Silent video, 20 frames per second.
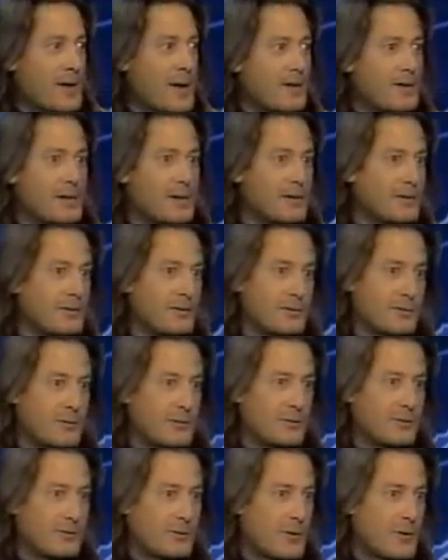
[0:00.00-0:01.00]
and now the
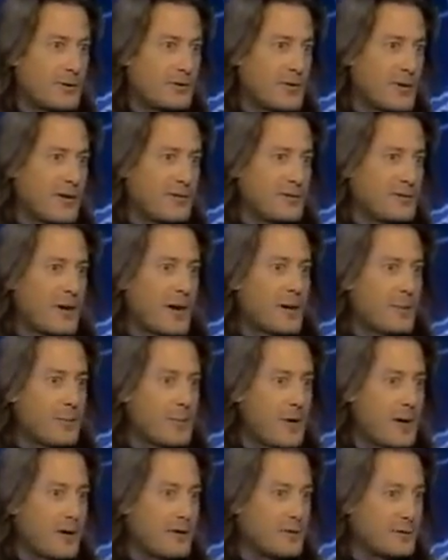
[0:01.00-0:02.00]
industry is going to have
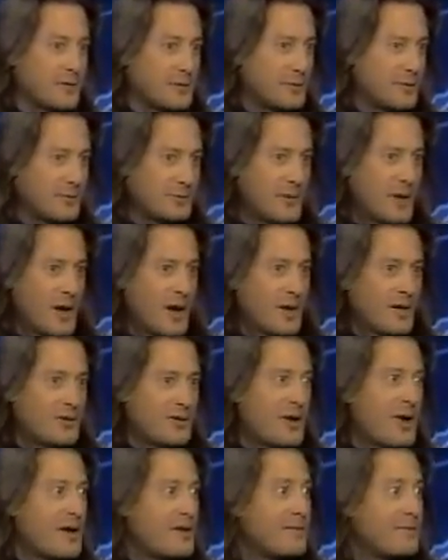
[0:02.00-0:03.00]
stock prices
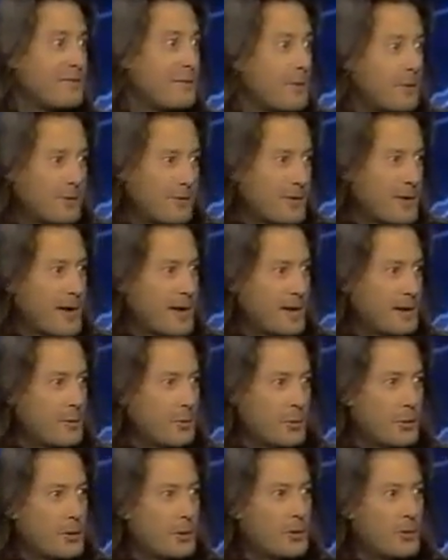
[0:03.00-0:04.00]
tenfold
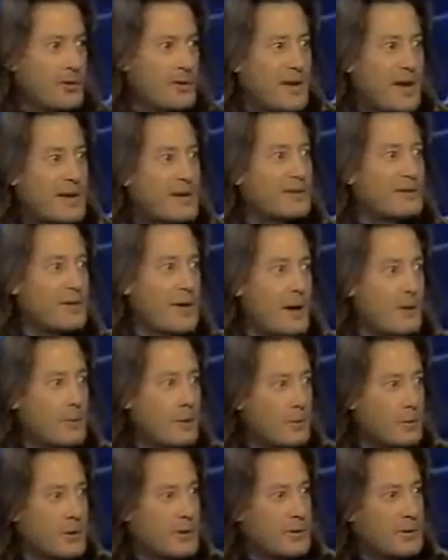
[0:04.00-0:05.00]
that. That is
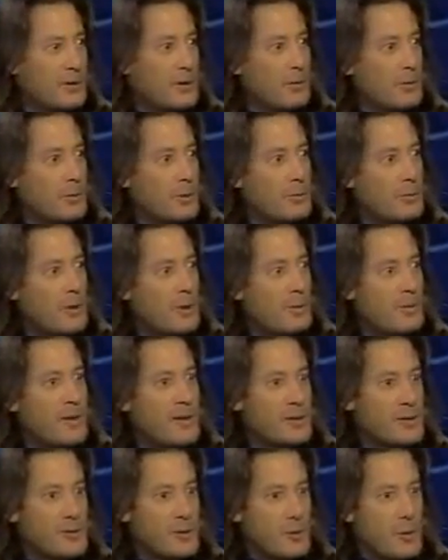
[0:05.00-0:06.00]
not what we do. We want to
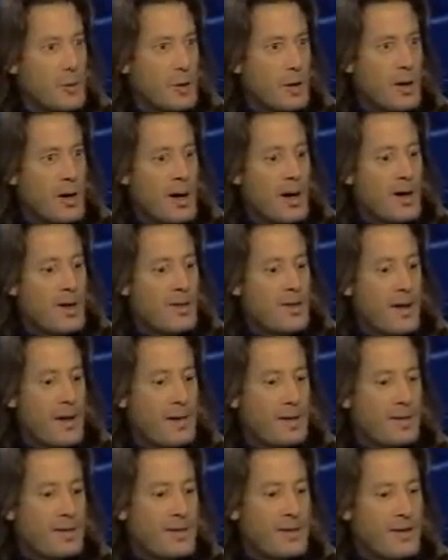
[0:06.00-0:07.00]
make sure
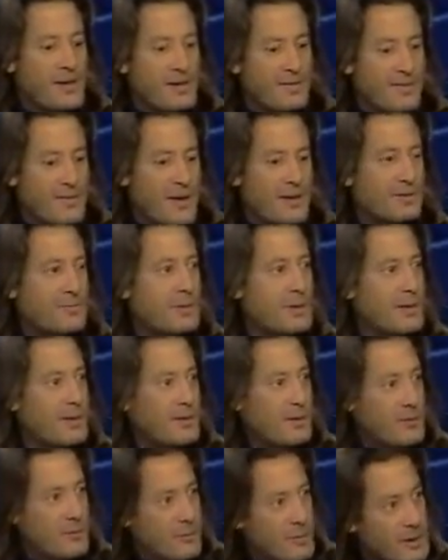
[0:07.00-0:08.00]
that the
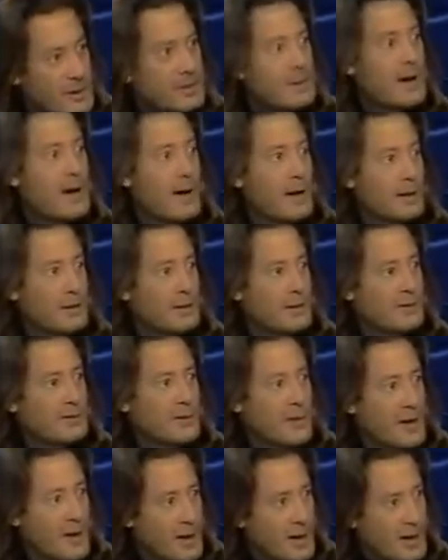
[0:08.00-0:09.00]
investment at
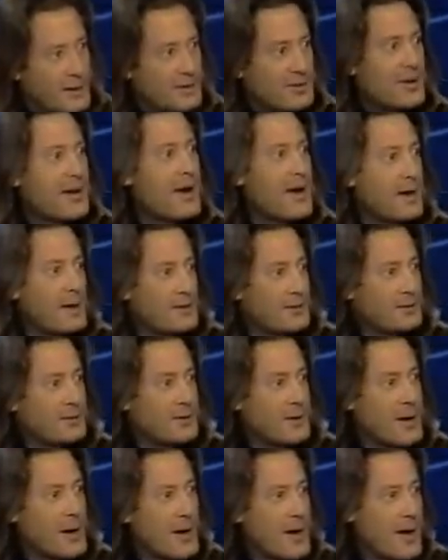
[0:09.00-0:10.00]
$3 is
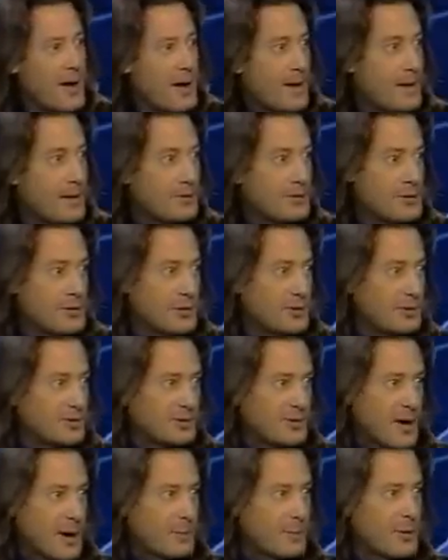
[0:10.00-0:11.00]
hedged, and should
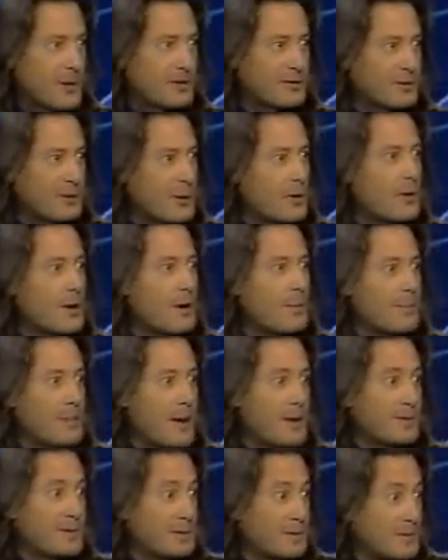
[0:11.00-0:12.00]
the stock price go
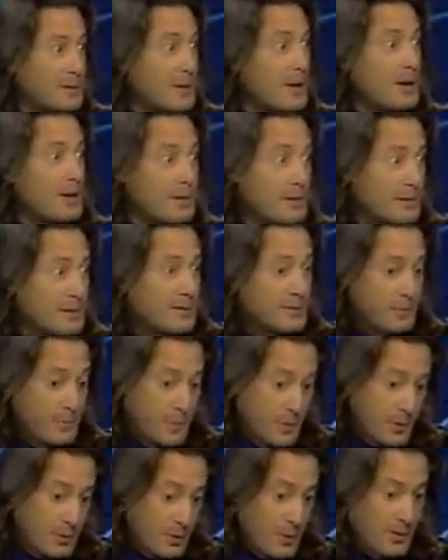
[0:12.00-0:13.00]
up, as it's done
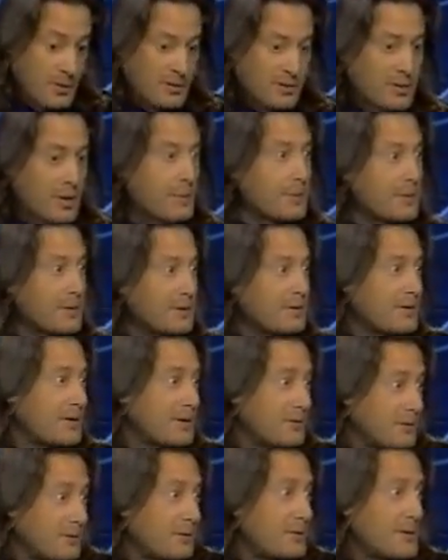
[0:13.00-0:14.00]
in all these
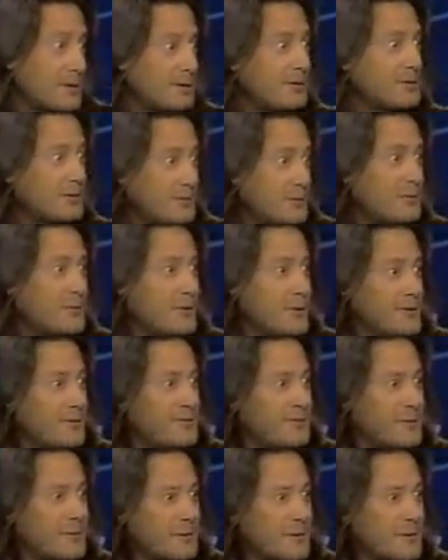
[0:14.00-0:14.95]
companies, that's good